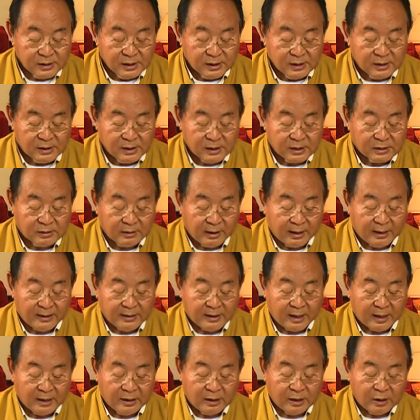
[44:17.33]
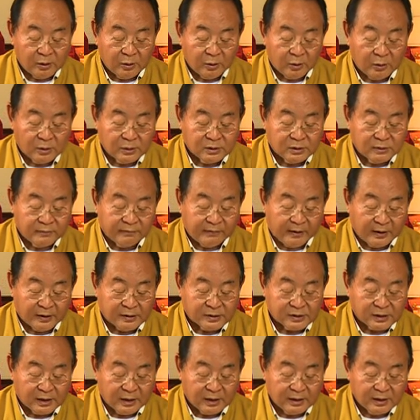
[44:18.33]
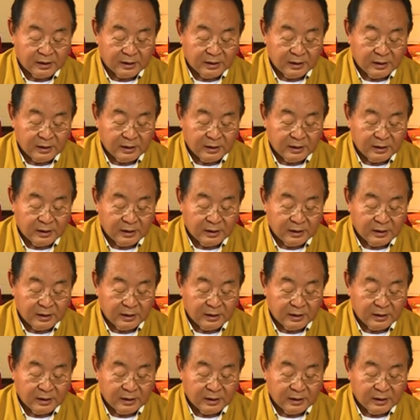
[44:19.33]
In his right hand he holds the vajra,